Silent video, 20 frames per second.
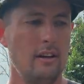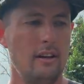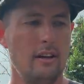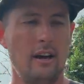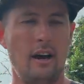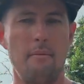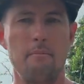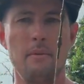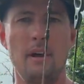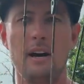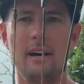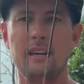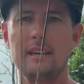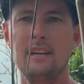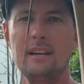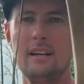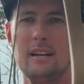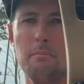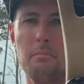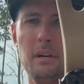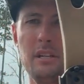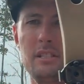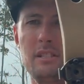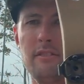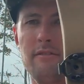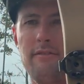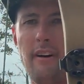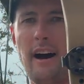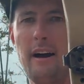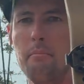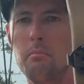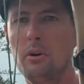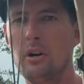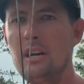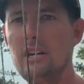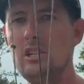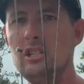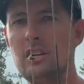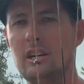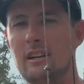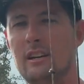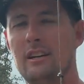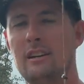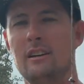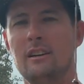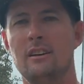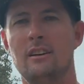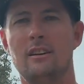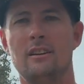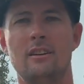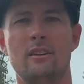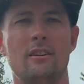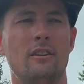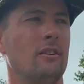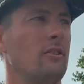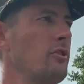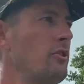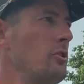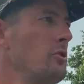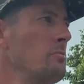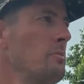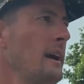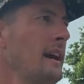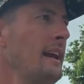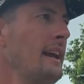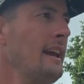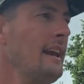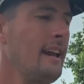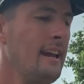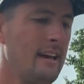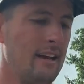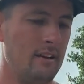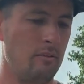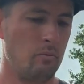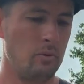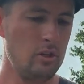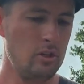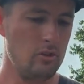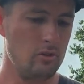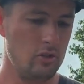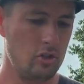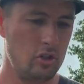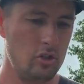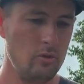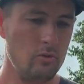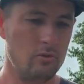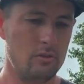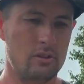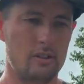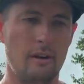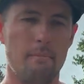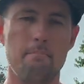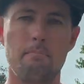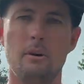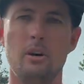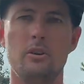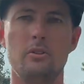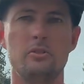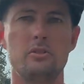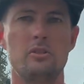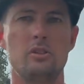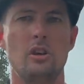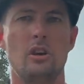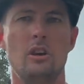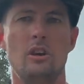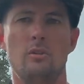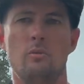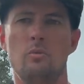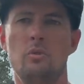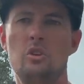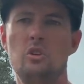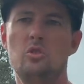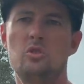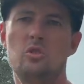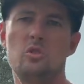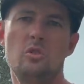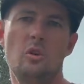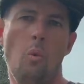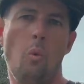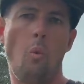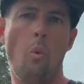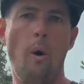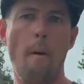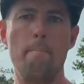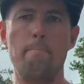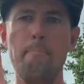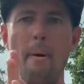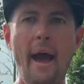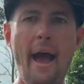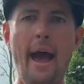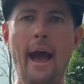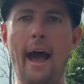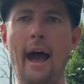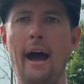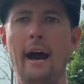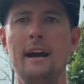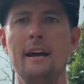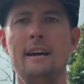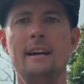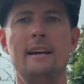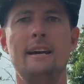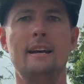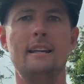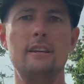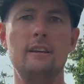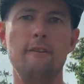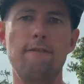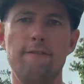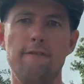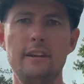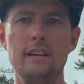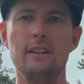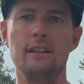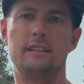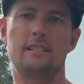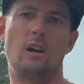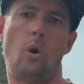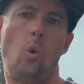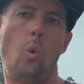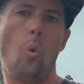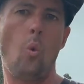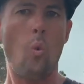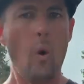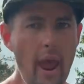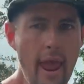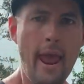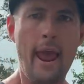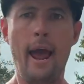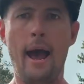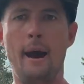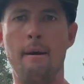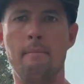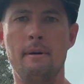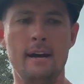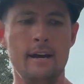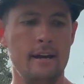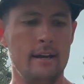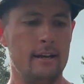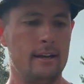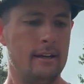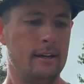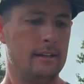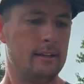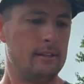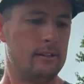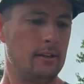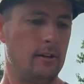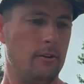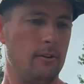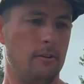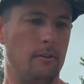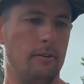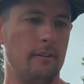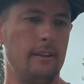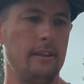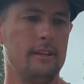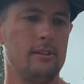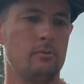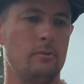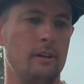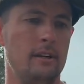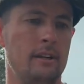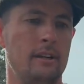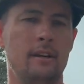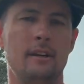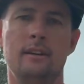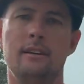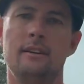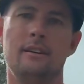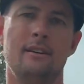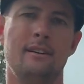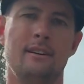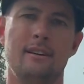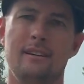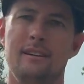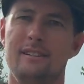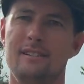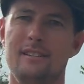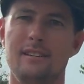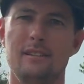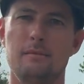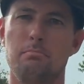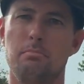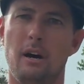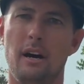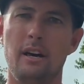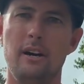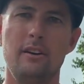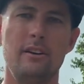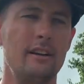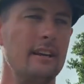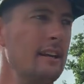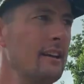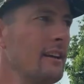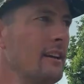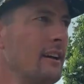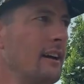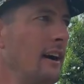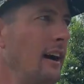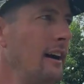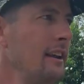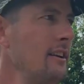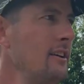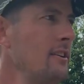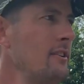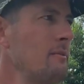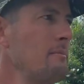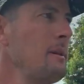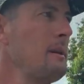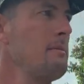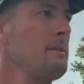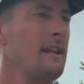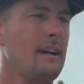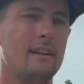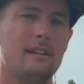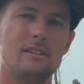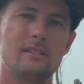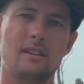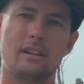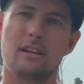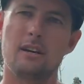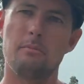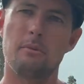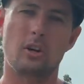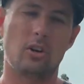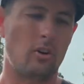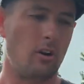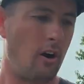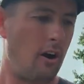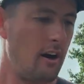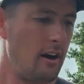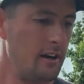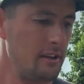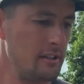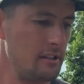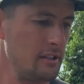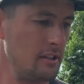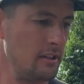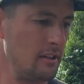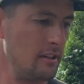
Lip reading: I'm not getting a bunch of vibration through my hand when you shoot. Some bows, when you shoot it, wha-bah, and you feel it's a wham. So this one, just buttery. I know maybe that doesn't come across